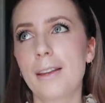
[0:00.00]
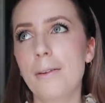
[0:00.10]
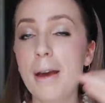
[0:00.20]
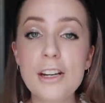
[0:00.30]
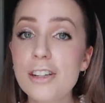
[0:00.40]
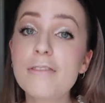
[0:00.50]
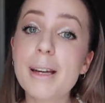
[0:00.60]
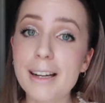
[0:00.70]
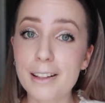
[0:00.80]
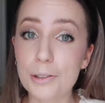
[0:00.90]
imagine if
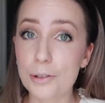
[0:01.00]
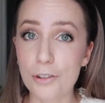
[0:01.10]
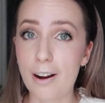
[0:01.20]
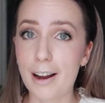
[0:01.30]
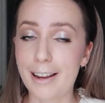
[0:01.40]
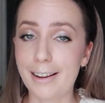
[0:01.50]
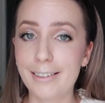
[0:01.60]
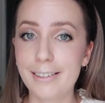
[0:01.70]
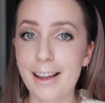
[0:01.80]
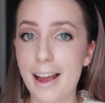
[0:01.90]
me and Alex were trying,
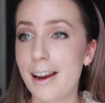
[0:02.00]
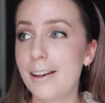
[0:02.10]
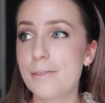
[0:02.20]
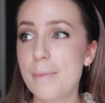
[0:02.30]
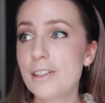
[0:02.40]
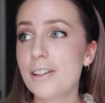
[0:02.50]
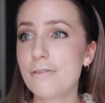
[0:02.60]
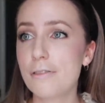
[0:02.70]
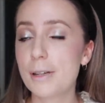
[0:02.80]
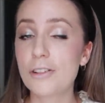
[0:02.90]
and imagine
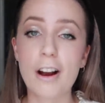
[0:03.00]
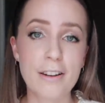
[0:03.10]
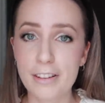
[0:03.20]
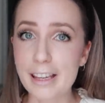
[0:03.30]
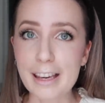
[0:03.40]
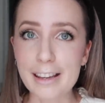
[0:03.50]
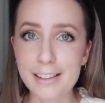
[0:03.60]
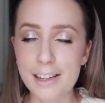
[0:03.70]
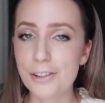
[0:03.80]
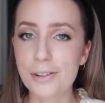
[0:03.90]
if we've been trying for
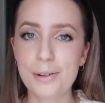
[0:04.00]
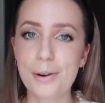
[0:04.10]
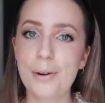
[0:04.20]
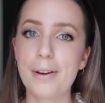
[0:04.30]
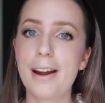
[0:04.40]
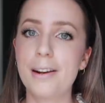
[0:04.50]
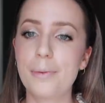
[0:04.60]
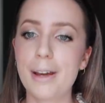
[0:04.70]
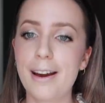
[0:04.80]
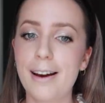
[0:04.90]
years and you don't know, and
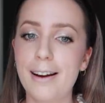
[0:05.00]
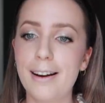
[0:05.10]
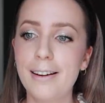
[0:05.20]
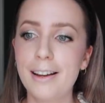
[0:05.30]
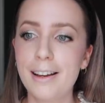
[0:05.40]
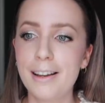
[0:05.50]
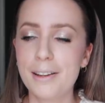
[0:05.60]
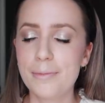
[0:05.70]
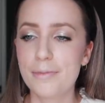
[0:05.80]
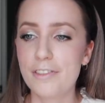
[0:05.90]
we are
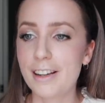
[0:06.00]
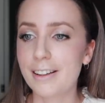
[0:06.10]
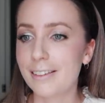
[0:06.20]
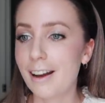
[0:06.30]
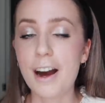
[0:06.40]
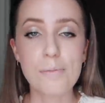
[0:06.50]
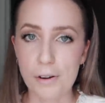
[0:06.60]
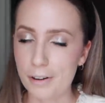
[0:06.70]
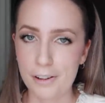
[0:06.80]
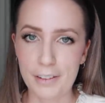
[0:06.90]
feeling
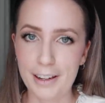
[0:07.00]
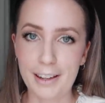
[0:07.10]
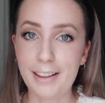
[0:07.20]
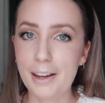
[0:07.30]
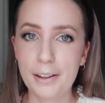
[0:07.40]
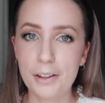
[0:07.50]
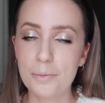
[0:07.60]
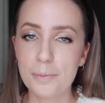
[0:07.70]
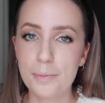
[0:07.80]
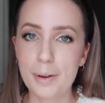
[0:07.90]
heartbroken over that. Like that
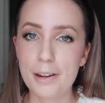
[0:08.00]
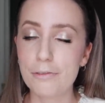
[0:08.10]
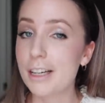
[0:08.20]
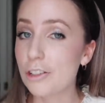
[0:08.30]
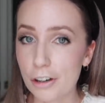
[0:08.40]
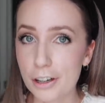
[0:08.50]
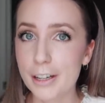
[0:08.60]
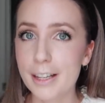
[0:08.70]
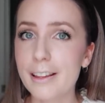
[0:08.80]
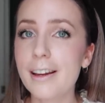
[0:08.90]
could be a really
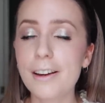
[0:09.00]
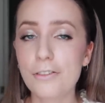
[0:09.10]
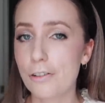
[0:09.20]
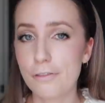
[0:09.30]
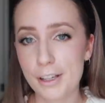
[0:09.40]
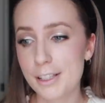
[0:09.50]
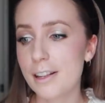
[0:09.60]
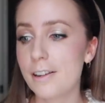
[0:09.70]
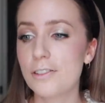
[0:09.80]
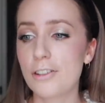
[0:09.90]
triggering thing. I've got friends
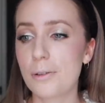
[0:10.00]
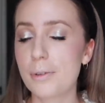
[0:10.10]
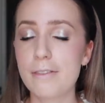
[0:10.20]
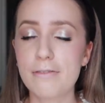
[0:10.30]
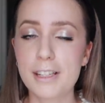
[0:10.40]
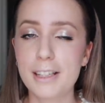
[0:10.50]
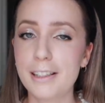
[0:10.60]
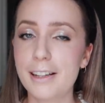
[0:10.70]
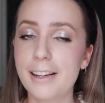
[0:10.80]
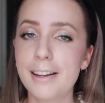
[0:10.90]
that have struggled with
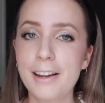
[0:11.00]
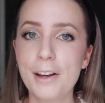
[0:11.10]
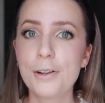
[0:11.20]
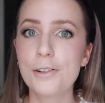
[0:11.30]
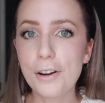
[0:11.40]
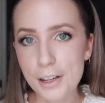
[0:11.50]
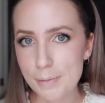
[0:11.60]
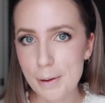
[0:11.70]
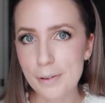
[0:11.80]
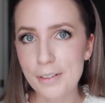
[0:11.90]
infertility. Don't ask
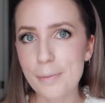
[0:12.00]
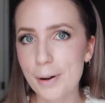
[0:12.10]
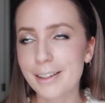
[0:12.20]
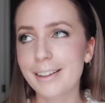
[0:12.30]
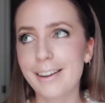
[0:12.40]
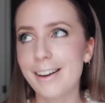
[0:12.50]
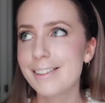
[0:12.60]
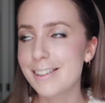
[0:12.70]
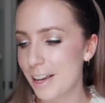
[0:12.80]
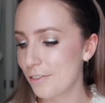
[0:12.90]
people if they're pregnant,
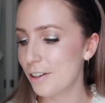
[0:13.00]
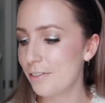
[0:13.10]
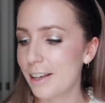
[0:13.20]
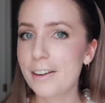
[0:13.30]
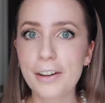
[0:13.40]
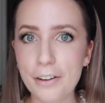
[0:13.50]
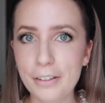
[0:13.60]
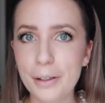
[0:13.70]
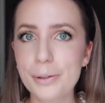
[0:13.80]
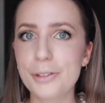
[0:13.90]
guys. Even if they're giving off
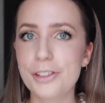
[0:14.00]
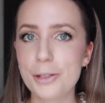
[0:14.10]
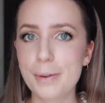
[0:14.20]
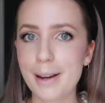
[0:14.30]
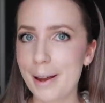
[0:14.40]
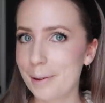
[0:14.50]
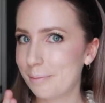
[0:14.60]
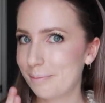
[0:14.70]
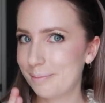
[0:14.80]
clues, just be like,